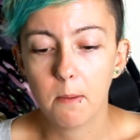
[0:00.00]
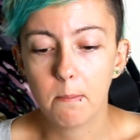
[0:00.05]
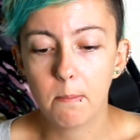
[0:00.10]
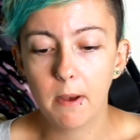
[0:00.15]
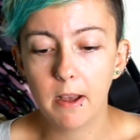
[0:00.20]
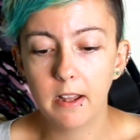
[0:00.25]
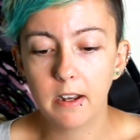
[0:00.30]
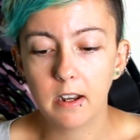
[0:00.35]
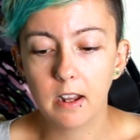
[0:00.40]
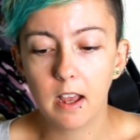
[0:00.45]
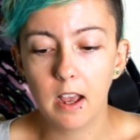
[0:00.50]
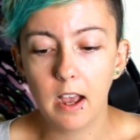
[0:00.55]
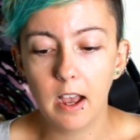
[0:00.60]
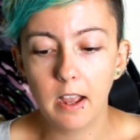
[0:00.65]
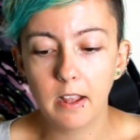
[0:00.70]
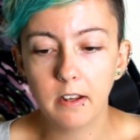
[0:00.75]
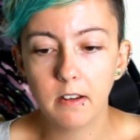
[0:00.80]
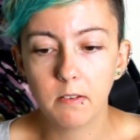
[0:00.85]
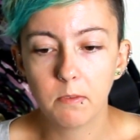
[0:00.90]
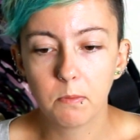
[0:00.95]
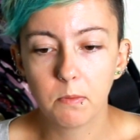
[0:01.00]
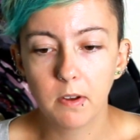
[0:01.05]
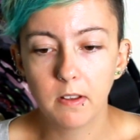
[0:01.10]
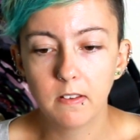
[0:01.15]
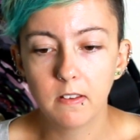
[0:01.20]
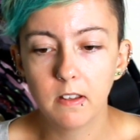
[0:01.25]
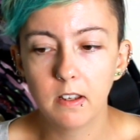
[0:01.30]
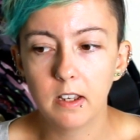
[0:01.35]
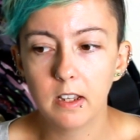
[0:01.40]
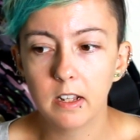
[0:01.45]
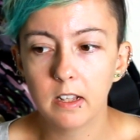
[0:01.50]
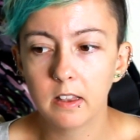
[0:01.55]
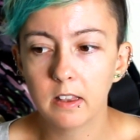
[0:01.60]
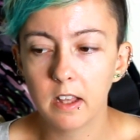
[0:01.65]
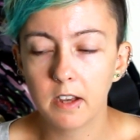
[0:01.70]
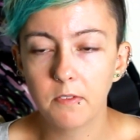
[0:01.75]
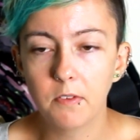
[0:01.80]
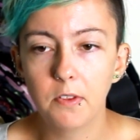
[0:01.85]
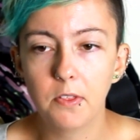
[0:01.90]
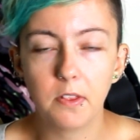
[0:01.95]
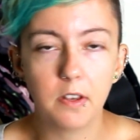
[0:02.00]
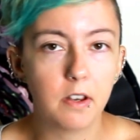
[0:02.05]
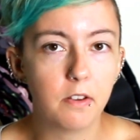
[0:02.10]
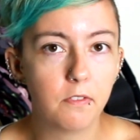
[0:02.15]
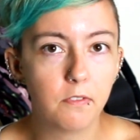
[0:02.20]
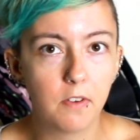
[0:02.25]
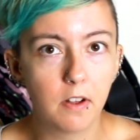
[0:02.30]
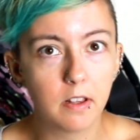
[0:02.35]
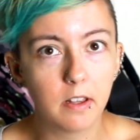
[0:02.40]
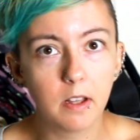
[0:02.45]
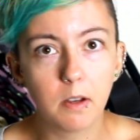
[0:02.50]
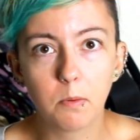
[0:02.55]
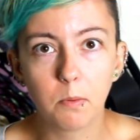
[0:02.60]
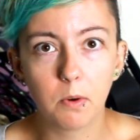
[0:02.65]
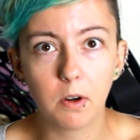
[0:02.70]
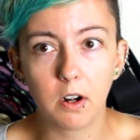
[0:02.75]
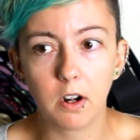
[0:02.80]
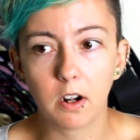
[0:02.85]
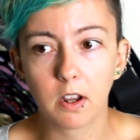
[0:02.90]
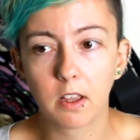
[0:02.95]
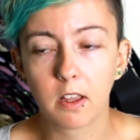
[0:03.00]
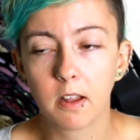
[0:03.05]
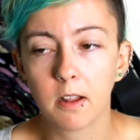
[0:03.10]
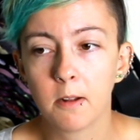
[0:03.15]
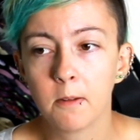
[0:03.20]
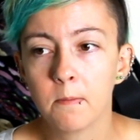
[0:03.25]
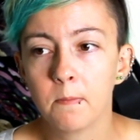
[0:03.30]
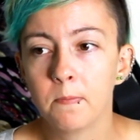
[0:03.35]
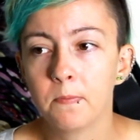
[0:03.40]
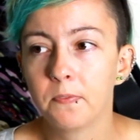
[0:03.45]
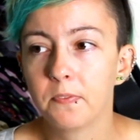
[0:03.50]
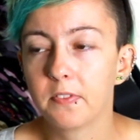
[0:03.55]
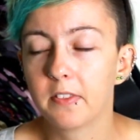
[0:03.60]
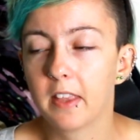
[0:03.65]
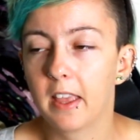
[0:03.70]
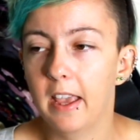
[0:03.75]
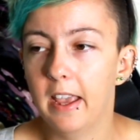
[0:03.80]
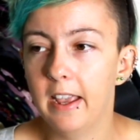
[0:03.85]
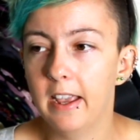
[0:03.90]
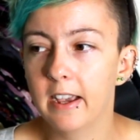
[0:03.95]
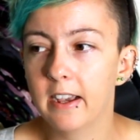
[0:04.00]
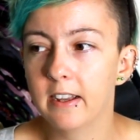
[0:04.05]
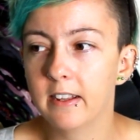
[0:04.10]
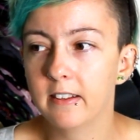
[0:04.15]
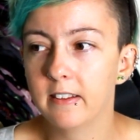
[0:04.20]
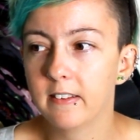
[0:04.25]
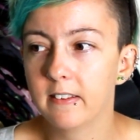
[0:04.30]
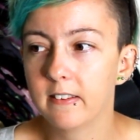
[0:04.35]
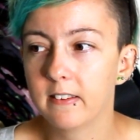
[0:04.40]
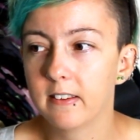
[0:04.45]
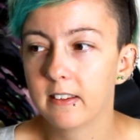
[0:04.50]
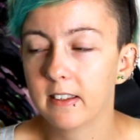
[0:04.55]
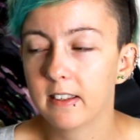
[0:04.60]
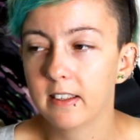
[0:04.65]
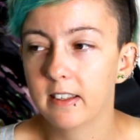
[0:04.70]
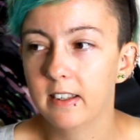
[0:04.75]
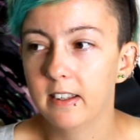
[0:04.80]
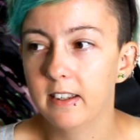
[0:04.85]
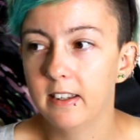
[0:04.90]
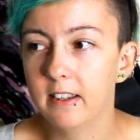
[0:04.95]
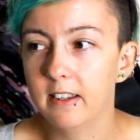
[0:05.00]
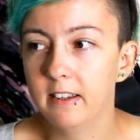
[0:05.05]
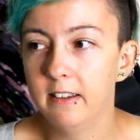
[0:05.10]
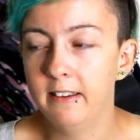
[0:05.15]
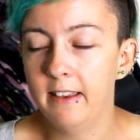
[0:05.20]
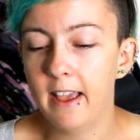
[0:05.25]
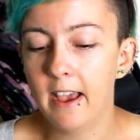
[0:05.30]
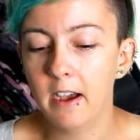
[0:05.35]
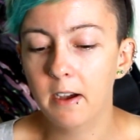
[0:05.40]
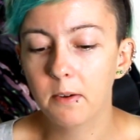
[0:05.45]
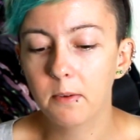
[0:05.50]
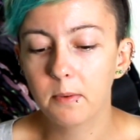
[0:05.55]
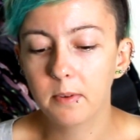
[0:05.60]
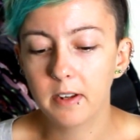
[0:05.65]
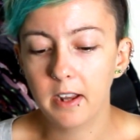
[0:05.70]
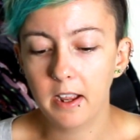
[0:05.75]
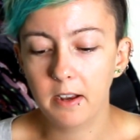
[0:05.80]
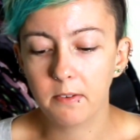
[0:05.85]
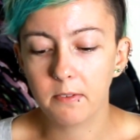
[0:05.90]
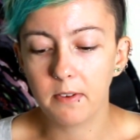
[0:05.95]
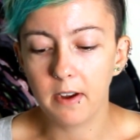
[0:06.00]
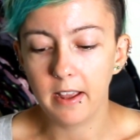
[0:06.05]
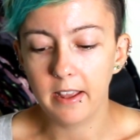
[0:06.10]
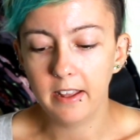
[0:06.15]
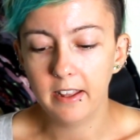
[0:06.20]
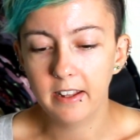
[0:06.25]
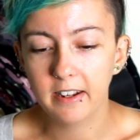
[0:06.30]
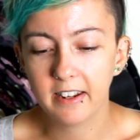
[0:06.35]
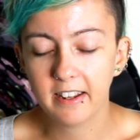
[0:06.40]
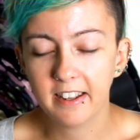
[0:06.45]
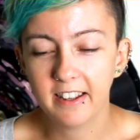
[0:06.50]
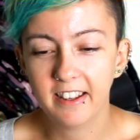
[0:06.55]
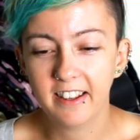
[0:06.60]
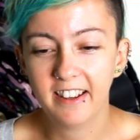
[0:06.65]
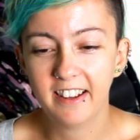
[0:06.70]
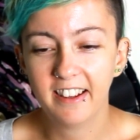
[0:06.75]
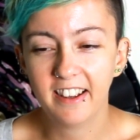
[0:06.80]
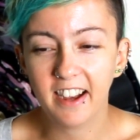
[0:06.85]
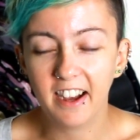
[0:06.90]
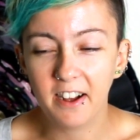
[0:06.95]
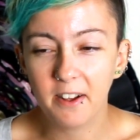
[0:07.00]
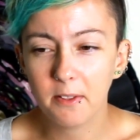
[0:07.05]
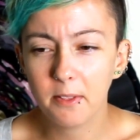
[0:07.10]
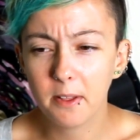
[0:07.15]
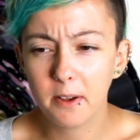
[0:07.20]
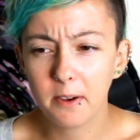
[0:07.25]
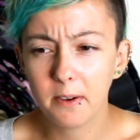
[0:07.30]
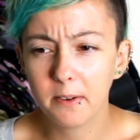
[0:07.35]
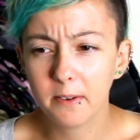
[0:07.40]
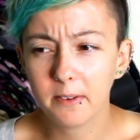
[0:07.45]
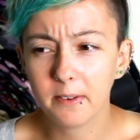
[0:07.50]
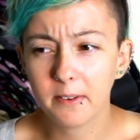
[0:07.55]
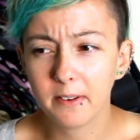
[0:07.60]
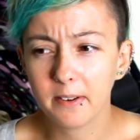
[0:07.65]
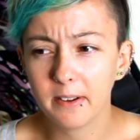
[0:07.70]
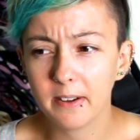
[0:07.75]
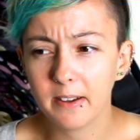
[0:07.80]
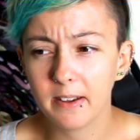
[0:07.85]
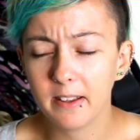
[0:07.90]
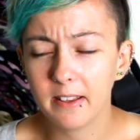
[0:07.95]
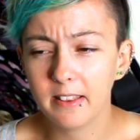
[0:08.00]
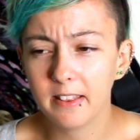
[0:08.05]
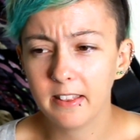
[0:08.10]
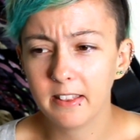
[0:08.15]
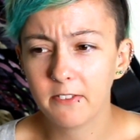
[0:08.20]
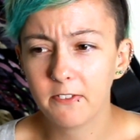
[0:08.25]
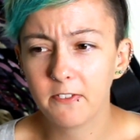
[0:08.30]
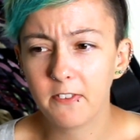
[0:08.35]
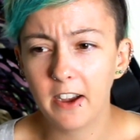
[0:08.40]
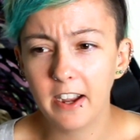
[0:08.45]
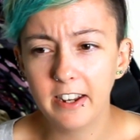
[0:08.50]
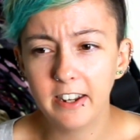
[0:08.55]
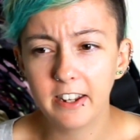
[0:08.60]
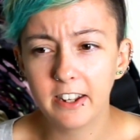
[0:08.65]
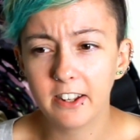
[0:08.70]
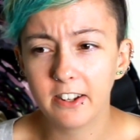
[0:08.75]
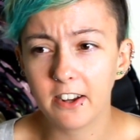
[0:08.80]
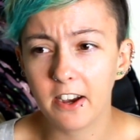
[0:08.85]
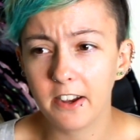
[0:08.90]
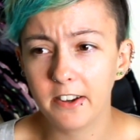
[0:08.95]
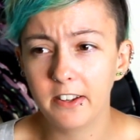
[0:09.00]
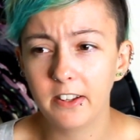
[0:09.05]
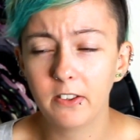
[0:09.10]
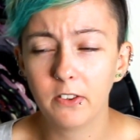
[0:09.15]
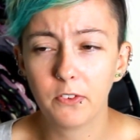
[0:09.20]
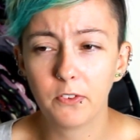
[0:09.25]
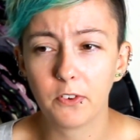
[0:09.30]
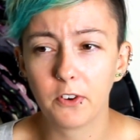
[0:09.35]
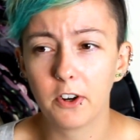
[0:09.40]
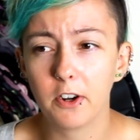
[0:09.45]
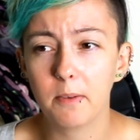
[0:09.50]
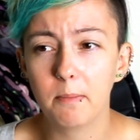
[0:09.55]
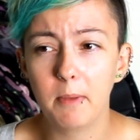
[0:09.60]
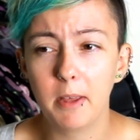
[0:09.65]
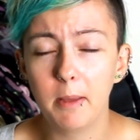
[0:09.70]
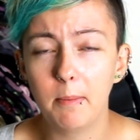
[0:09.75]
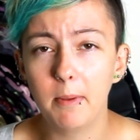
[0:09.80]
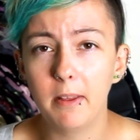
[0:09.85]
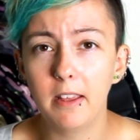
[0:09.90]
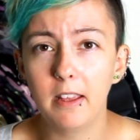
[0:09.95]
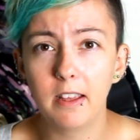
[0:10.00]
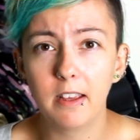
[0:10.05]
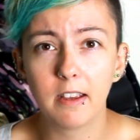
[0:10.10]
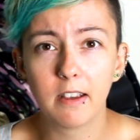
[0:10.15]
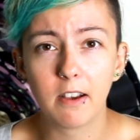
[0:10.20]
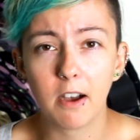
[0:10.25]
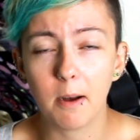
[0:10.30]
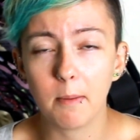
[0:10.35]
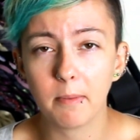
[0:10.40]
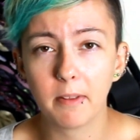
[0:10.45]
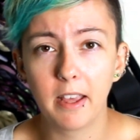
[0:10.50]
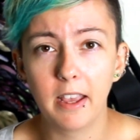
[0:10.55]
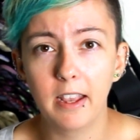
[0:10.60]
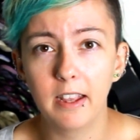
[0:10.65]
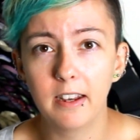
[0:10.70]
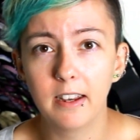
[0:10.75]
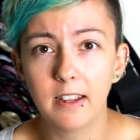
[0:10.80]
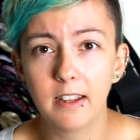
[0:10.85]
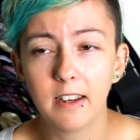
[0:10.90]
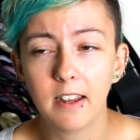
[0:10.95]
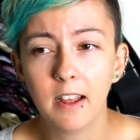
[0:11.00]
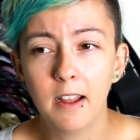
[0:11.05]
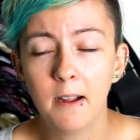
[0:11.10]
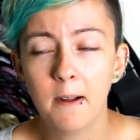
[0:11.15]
but I wasn't in love with it. It felt like work. And now what I write, although finding an audience for it may be complicated,